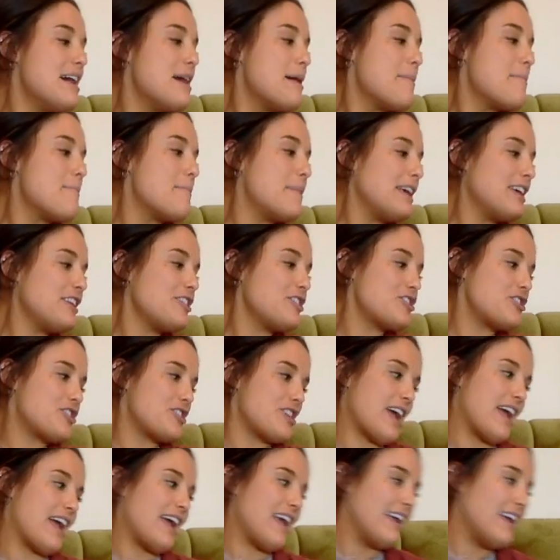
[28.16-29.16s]
Miss
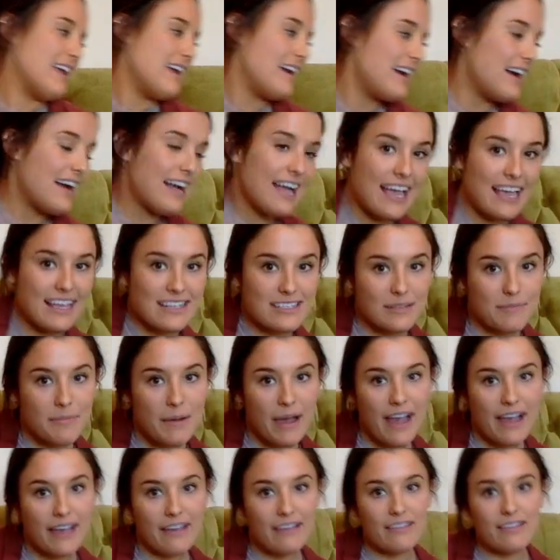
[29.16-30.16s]
Shay has a
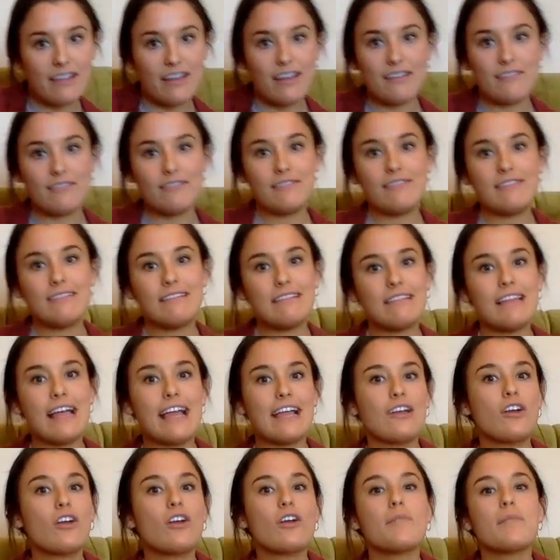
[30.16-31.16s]
pile of
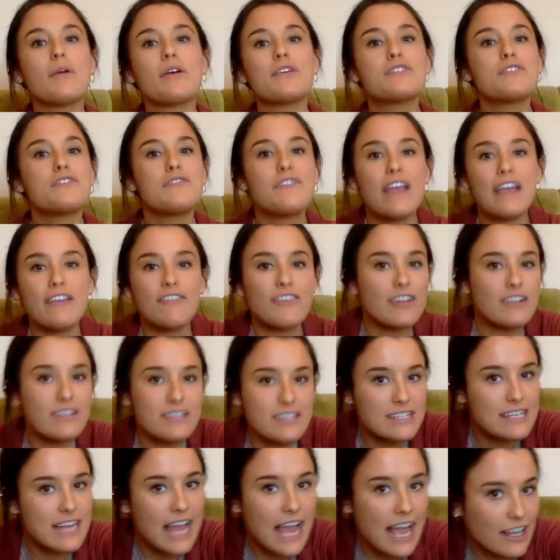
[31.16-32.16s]
like her most favorite
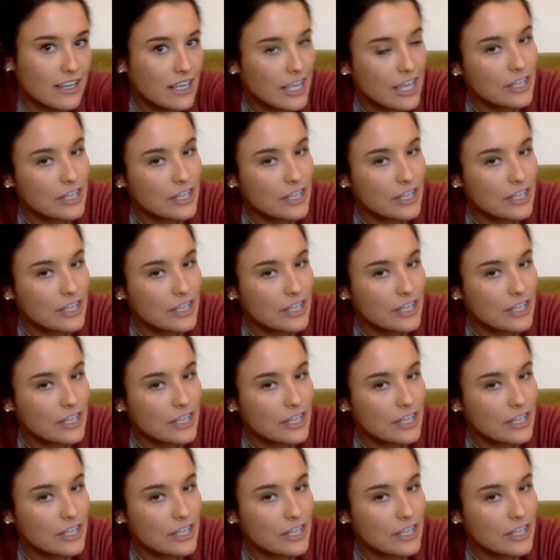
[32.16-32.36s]
snack,